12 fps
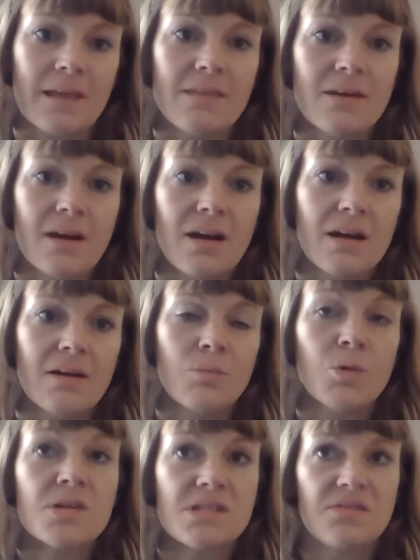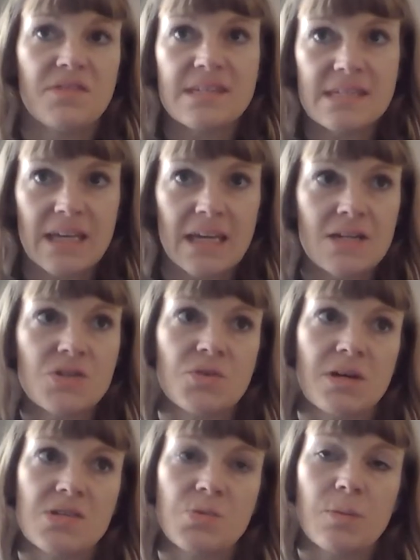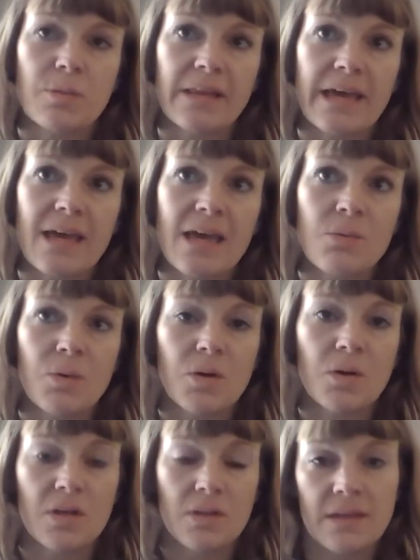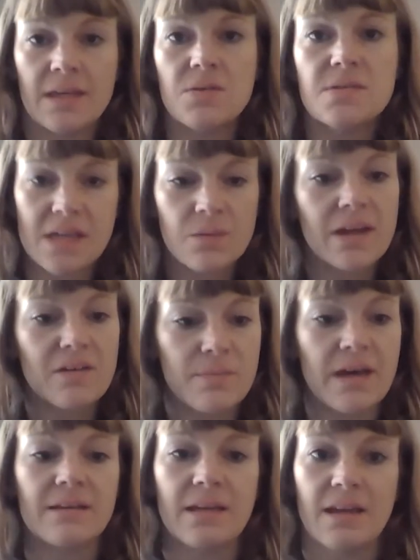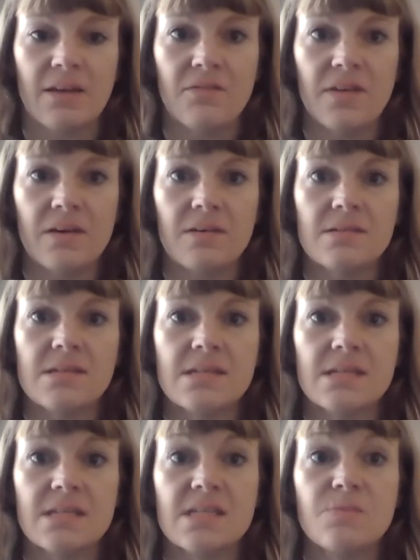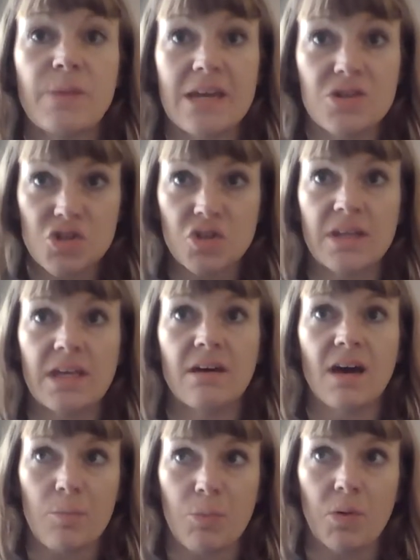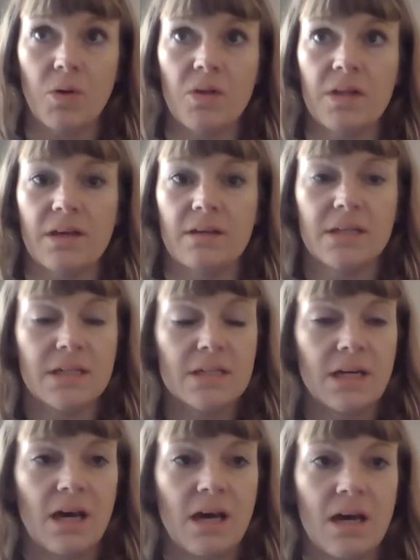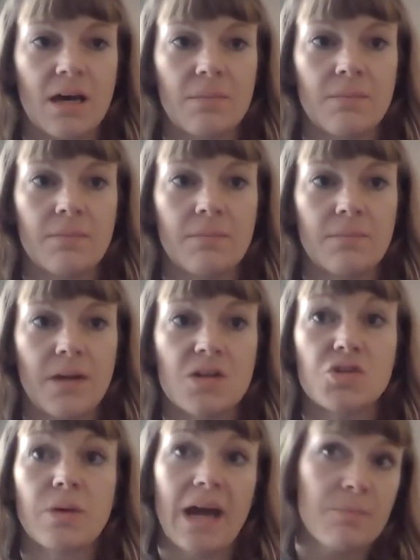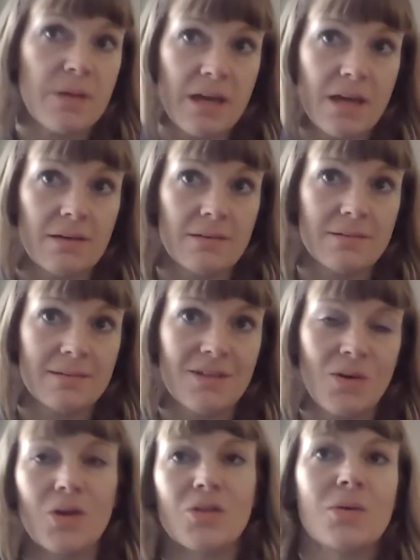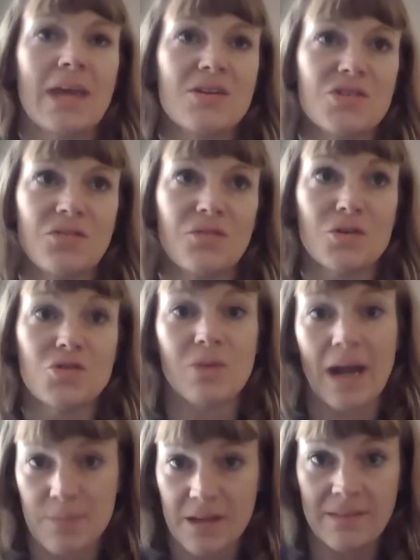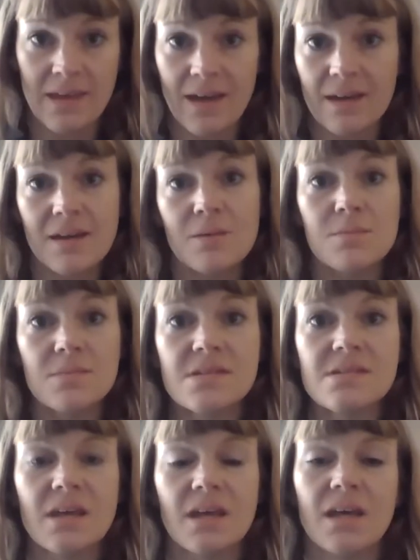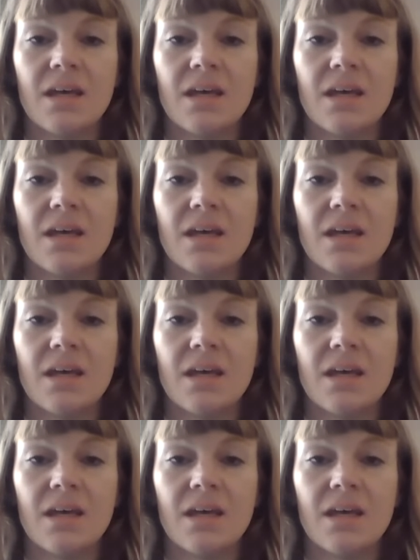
There are more sophisticated tricks we play where, like you said, we have magnetic fields to spatially couple a trapping, a location for trapping the atoms.